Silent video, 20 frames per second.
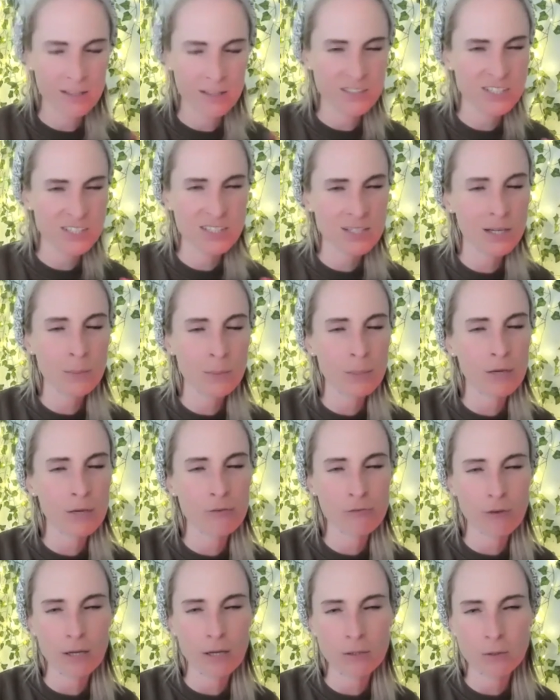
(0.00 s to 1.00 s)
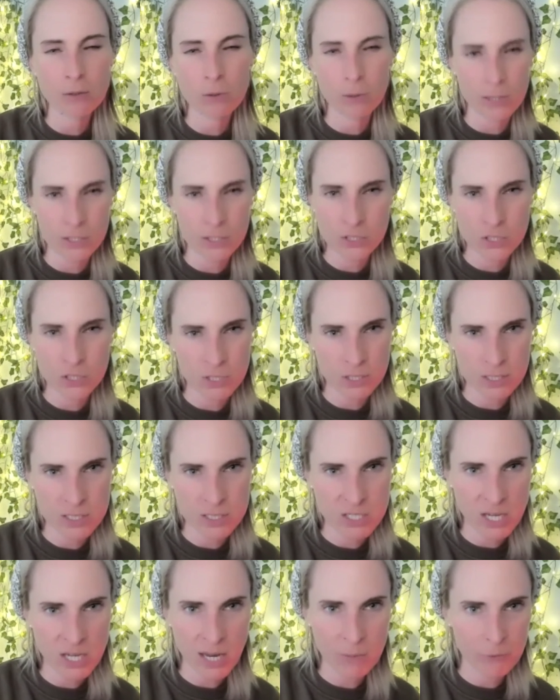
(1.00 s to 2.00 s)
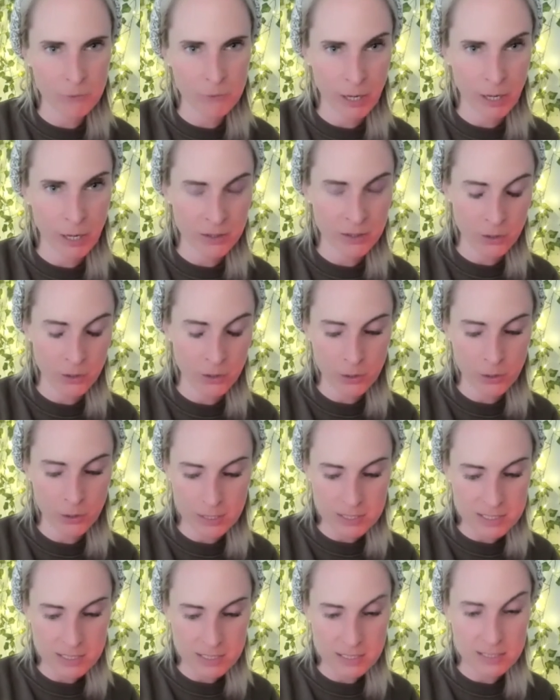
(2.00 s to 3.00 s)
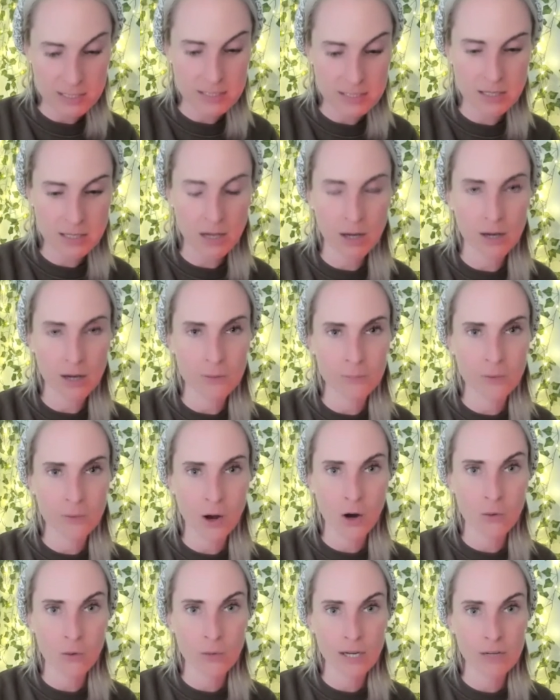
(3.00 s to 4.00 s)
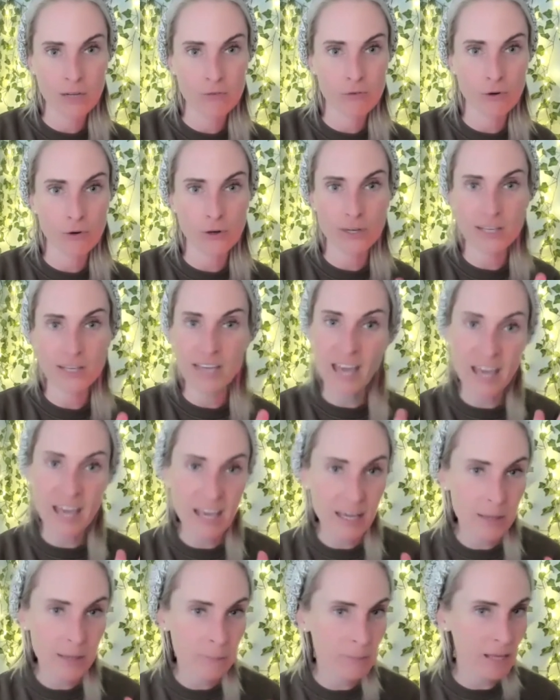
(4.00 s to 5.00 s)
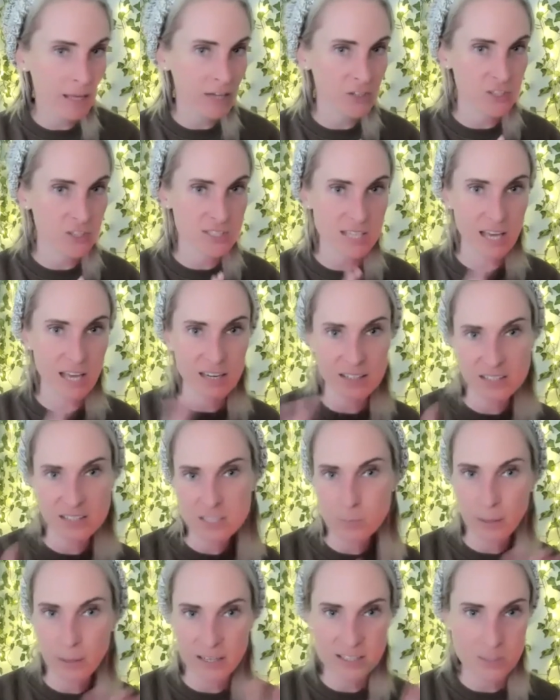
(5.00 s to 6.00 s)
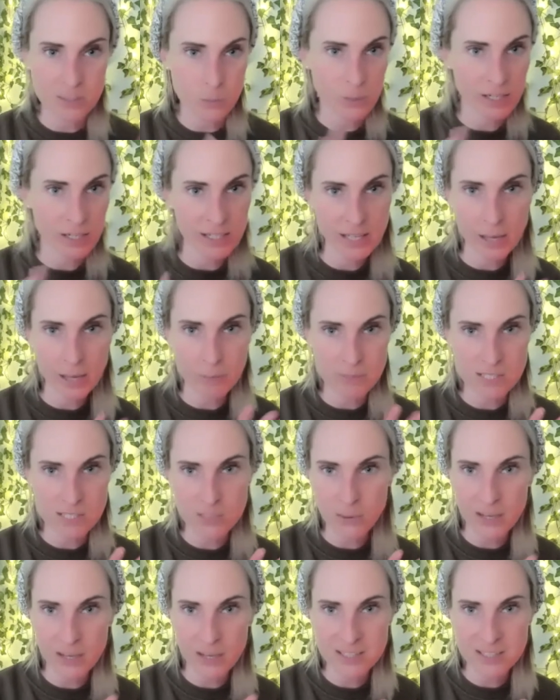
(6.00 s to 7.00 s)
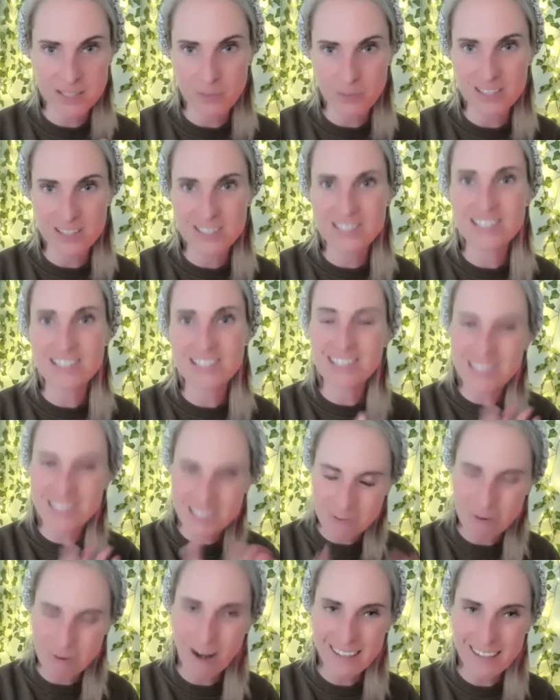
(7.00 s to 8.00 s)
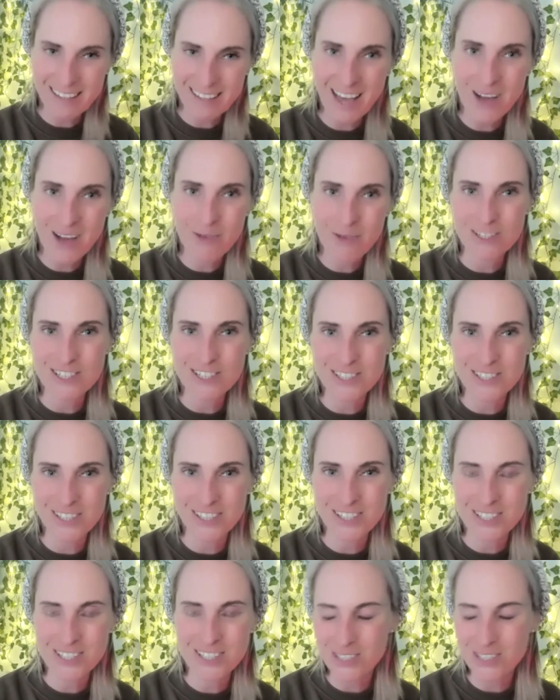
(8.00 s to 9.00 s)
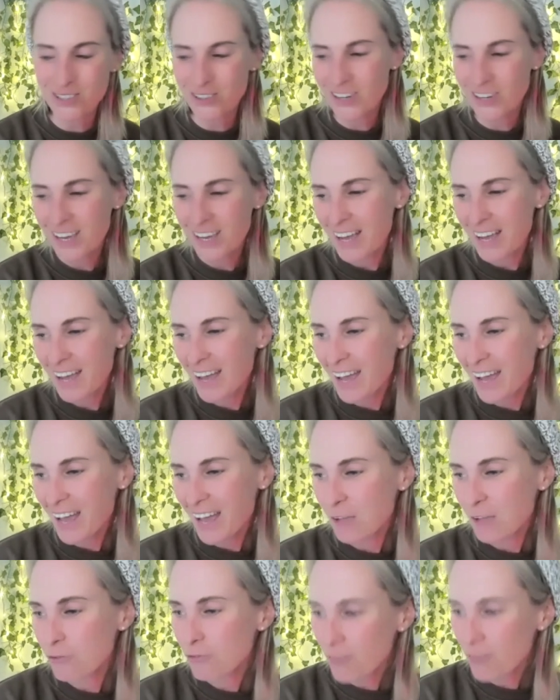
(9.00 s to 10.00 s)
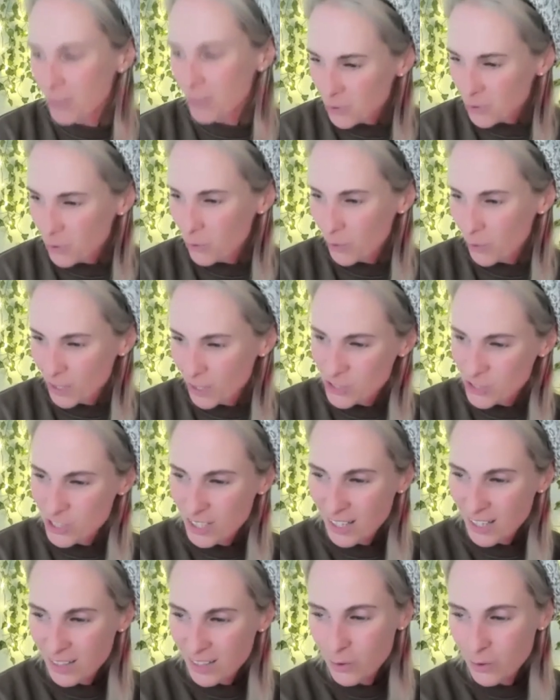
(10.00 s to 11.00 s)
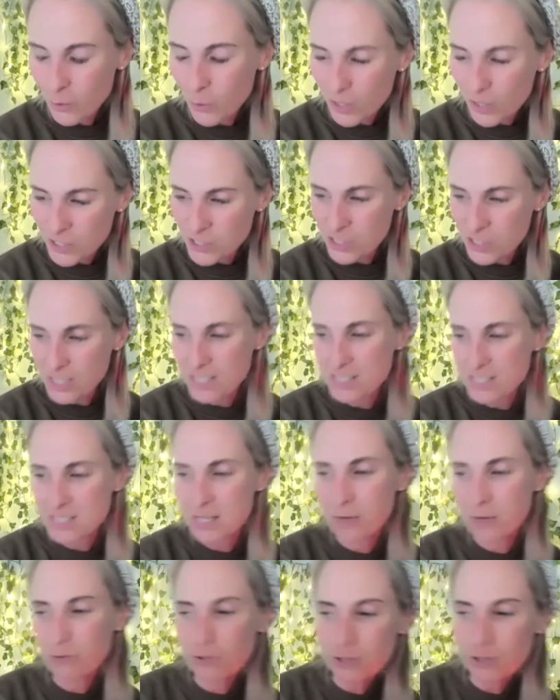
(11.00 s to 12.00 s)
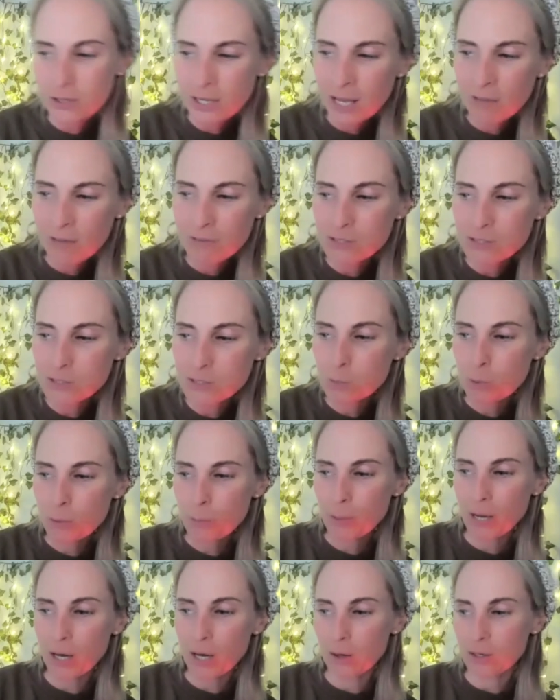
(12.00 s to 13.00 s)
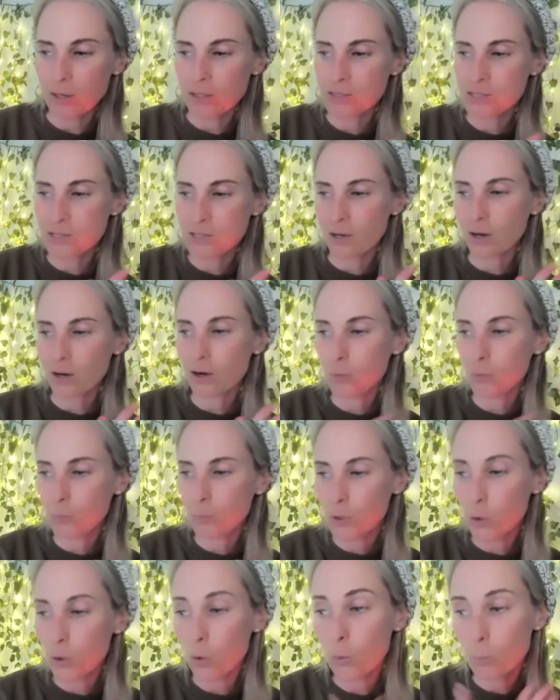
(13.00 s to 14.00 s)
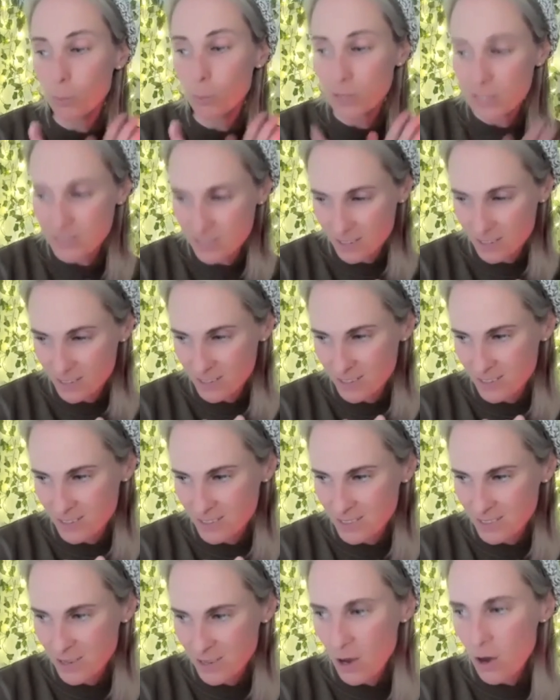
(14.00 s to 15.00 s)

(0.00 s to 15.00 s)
just going to be a fun question this time around. I know the listeners are ready for a game. They're just unexpected when it comes to us. But right now, we're just going to do a fun question. And the question is, if you could have a superpower to help your business,